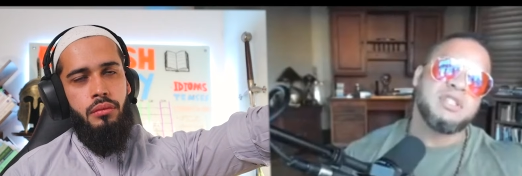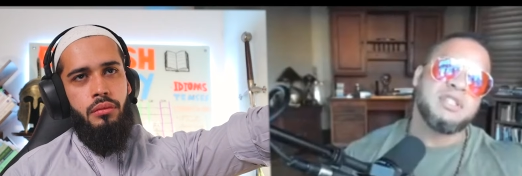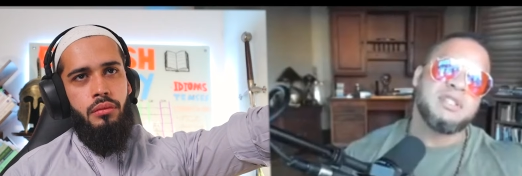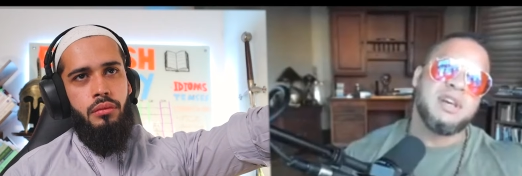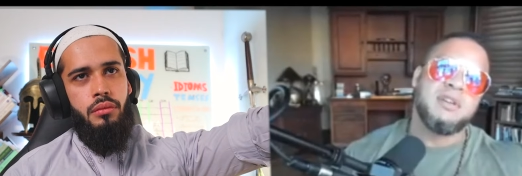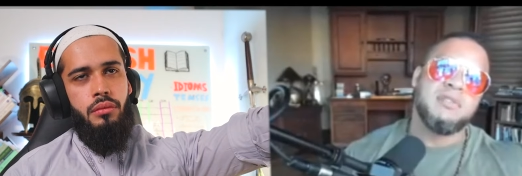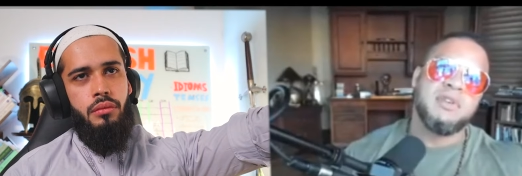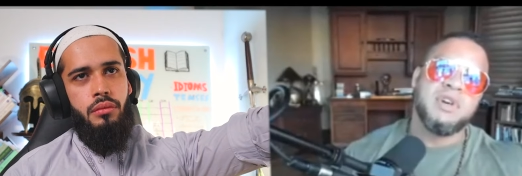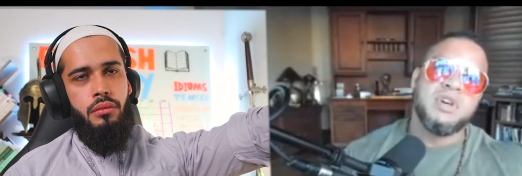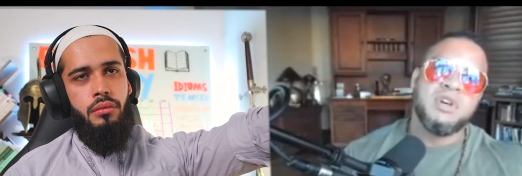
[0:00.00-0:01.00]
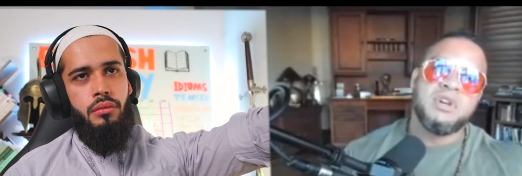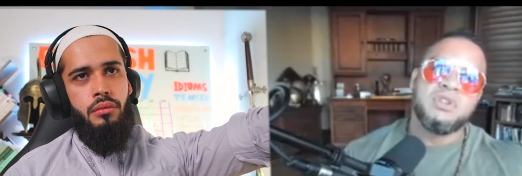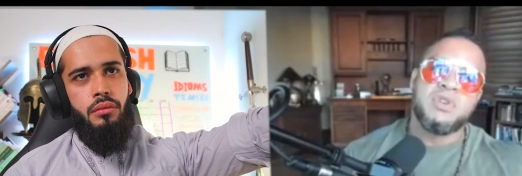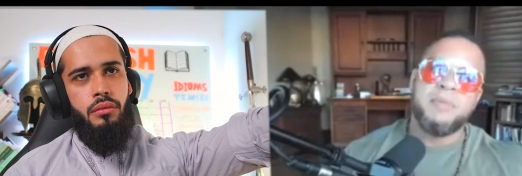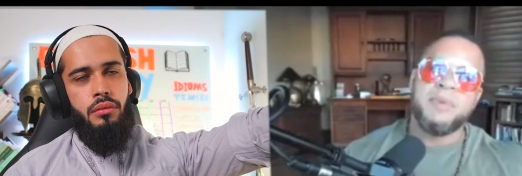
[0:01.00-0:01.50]
Speaker 1: itself. Sure.
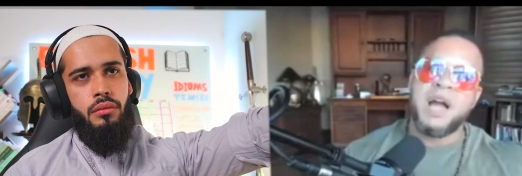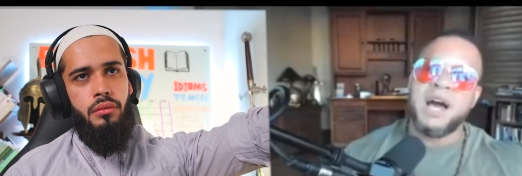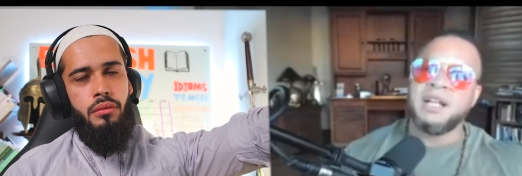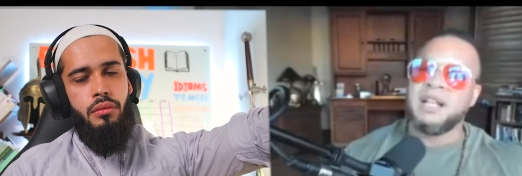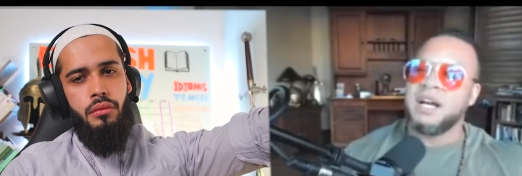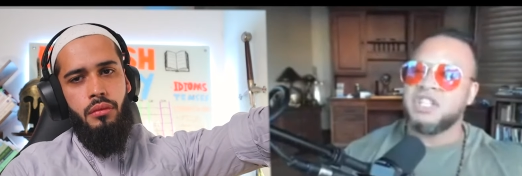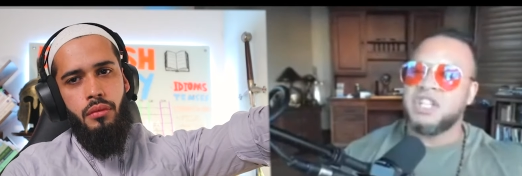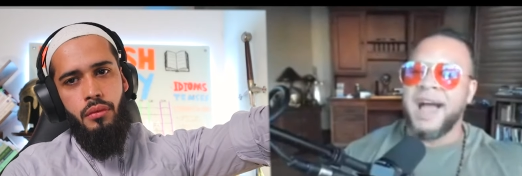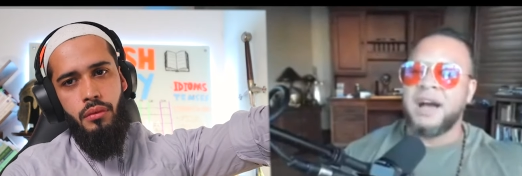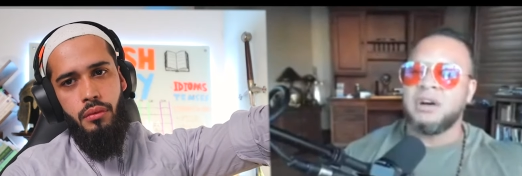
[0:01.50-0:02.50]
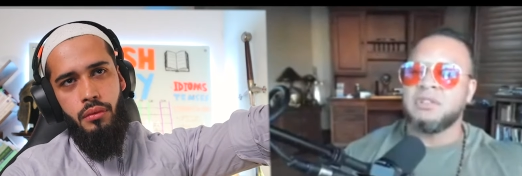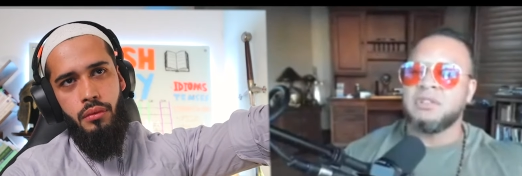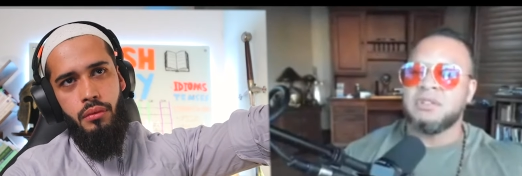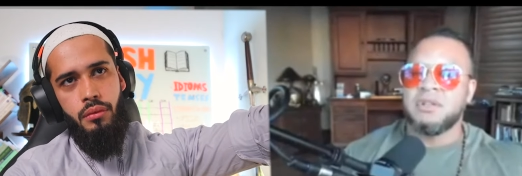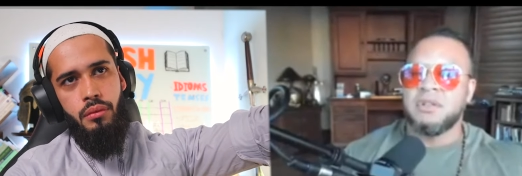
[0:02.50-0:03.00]
So I've been kind of like, a, like child a,
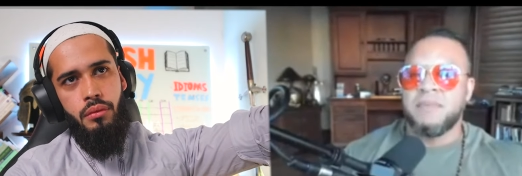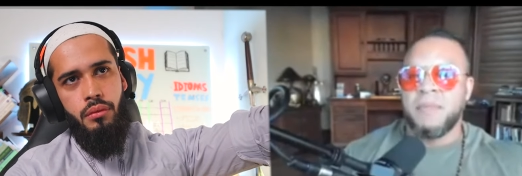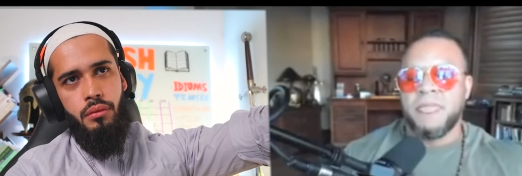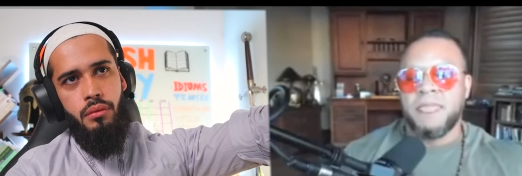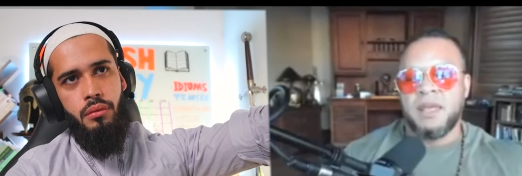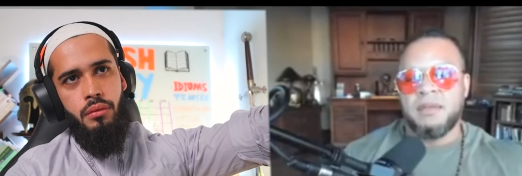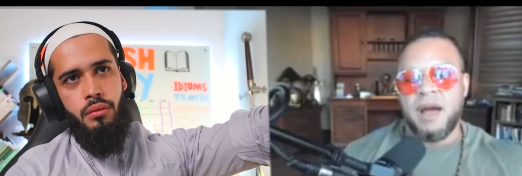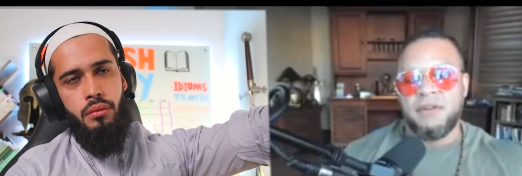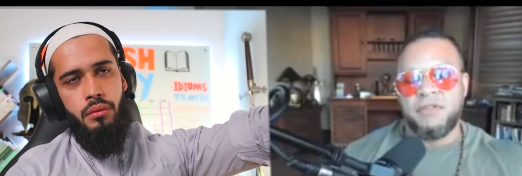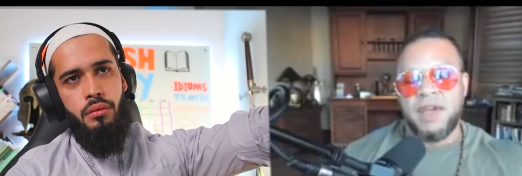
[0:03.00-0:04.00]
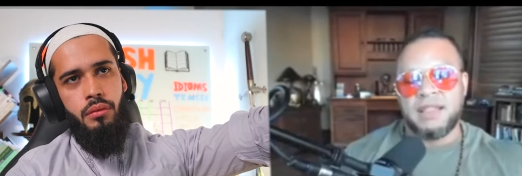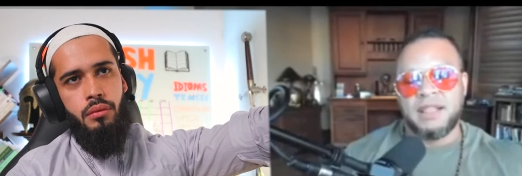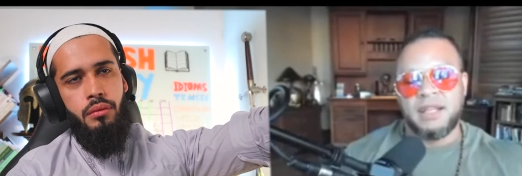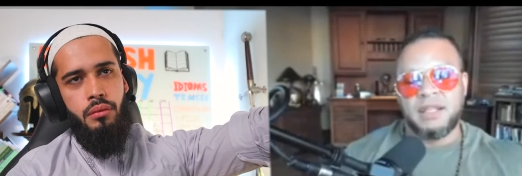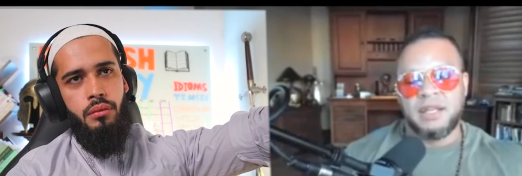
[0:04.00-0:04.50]
child in my faith
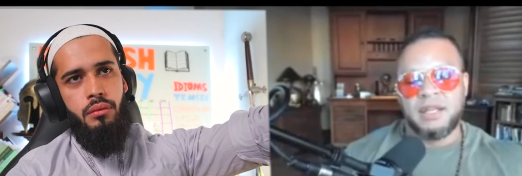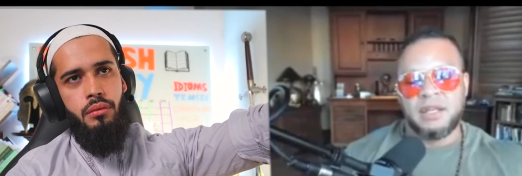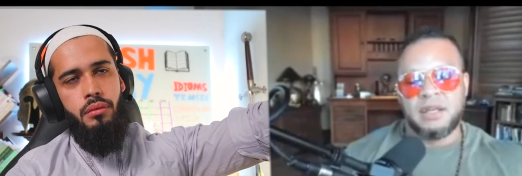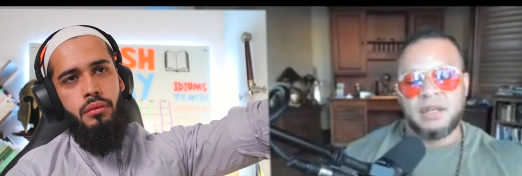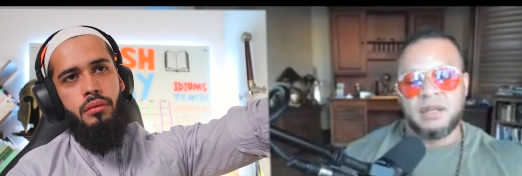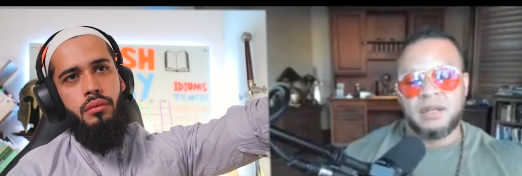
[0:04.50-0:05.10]
lately. Mm-hmm.